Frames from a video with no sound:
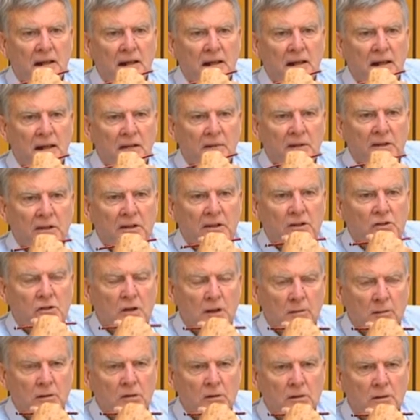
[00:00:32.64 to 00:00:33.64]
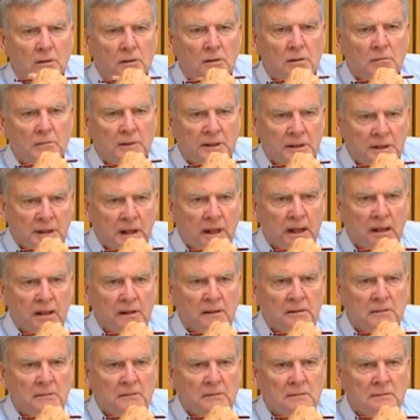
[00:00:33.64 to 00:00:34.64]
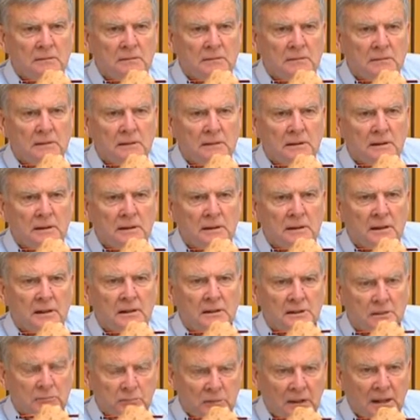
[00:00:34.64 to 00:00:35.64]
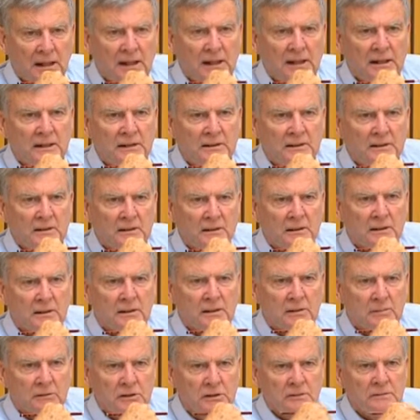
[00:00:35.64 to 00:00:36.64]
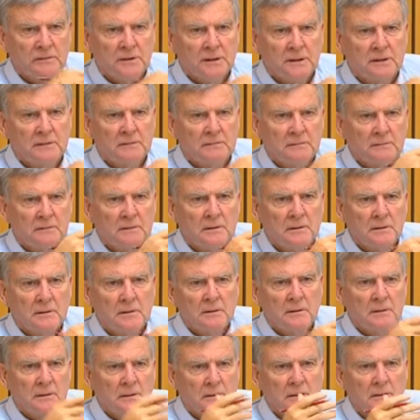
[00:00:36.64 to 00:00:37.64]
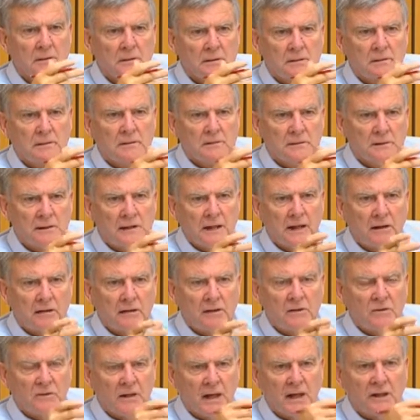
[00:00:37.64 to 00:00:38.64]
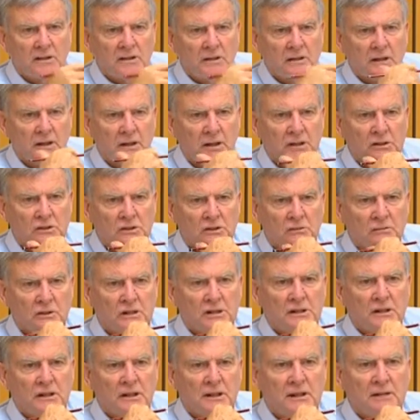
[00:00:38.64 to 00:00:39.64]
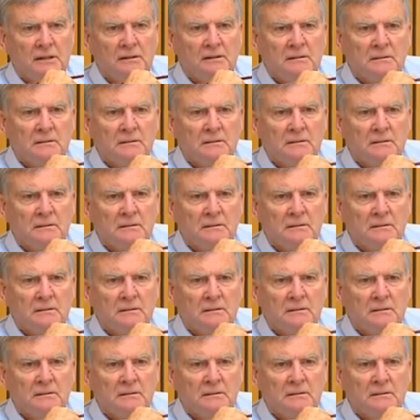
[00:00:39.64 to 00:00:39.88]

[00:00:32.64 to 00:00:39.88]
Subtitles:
I mean, the Dromedar, we know, is a plane that was fitted to carry 1,000 litres originally.